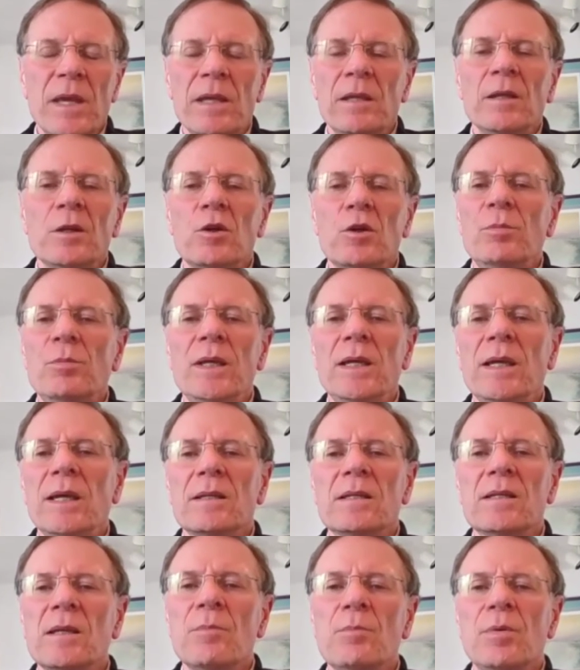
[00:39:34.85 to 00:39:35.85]
And it could be
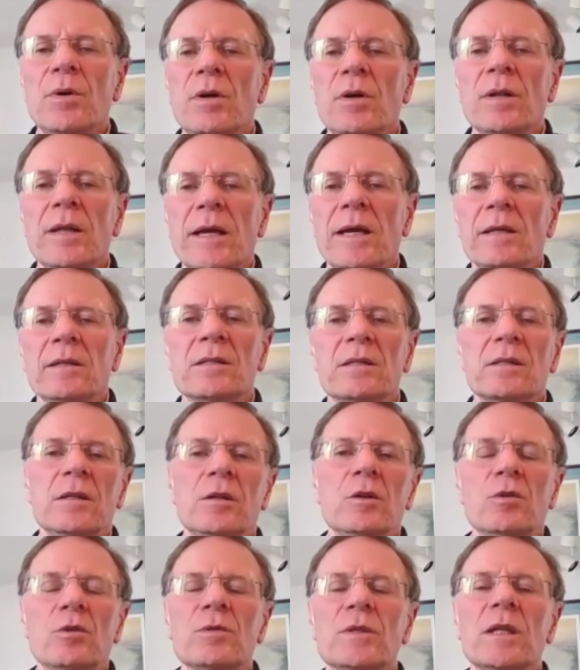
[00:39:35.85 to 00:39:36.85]
as simple as
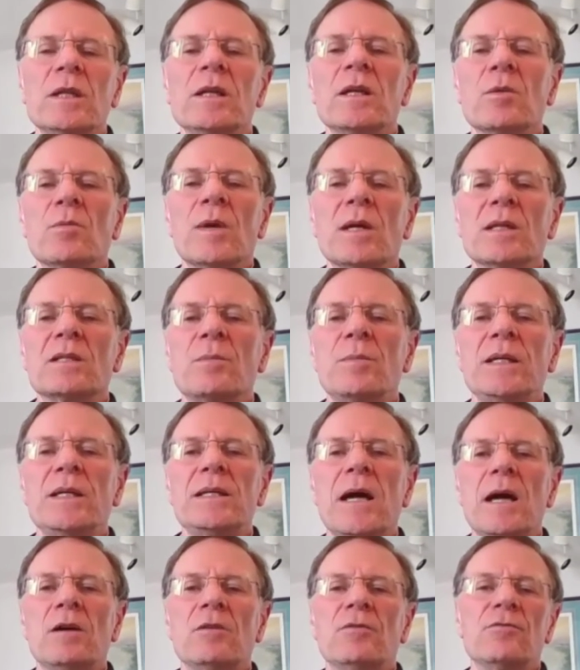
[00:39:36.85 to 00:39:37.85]
sending a recipe
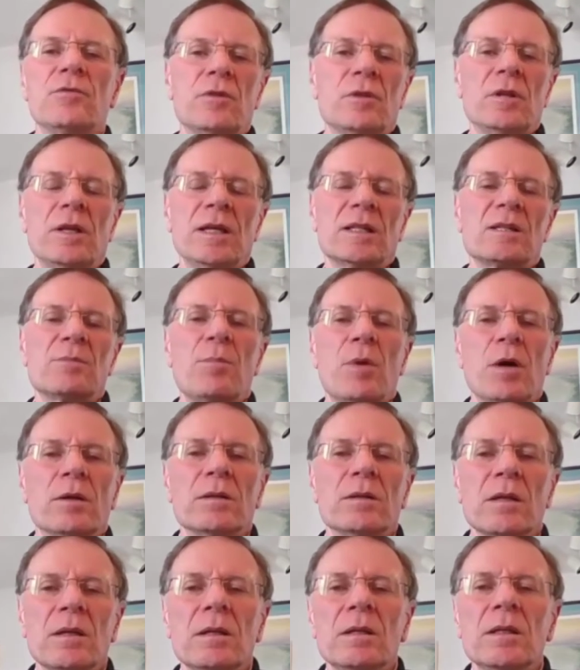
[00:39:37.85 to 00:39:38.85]
down for the next
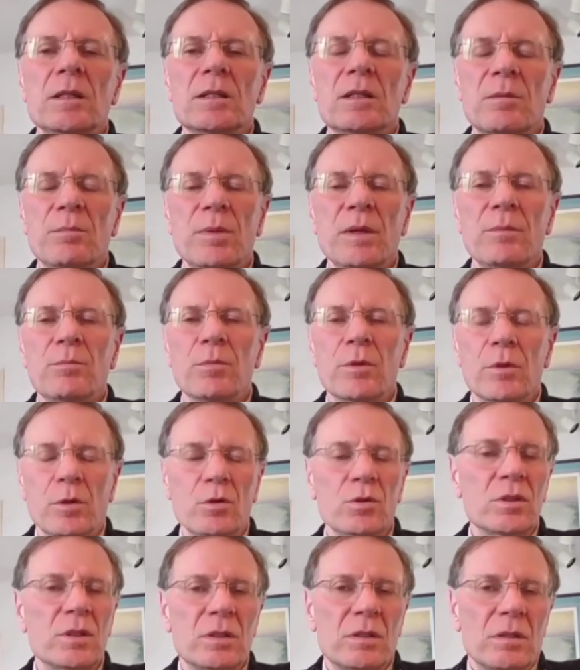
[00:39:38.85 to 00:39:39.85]
part that needs to be
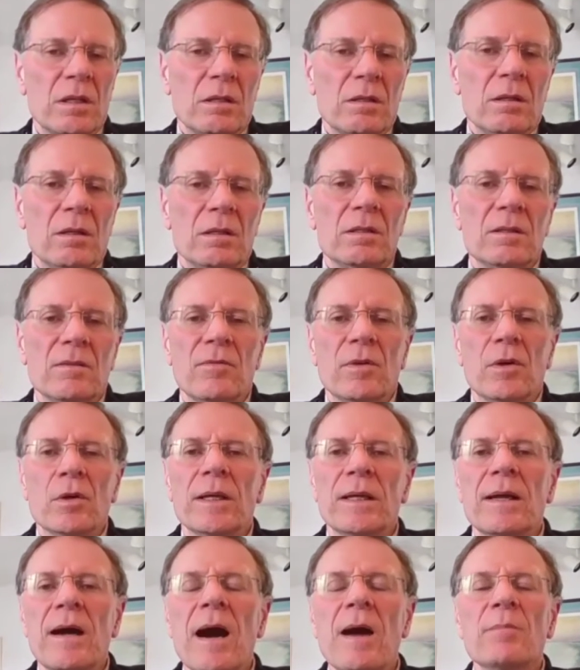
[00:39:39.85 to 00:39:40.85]
produced. That's a
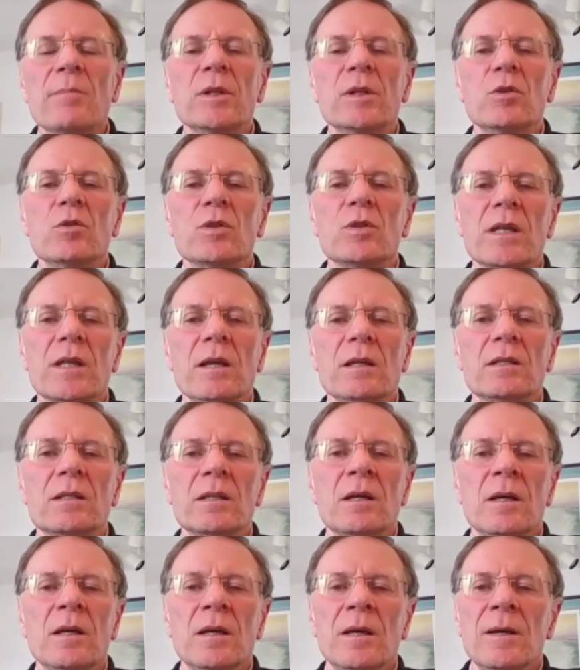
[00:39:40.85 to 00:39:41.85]
very common use
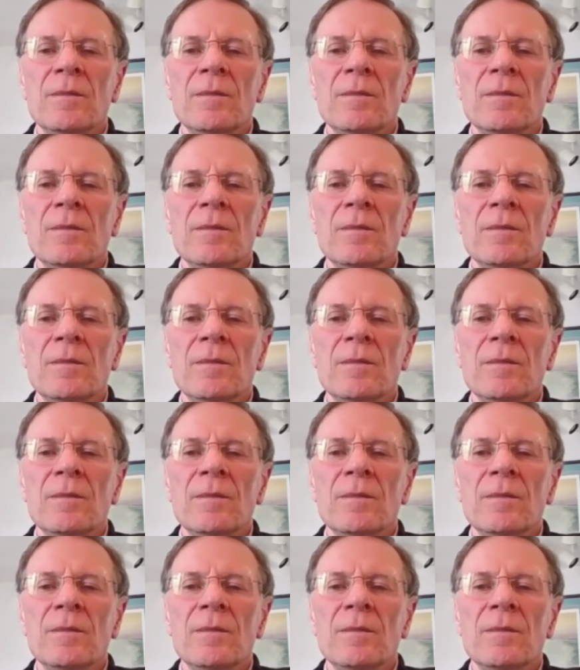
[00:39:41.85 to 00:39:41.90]
case.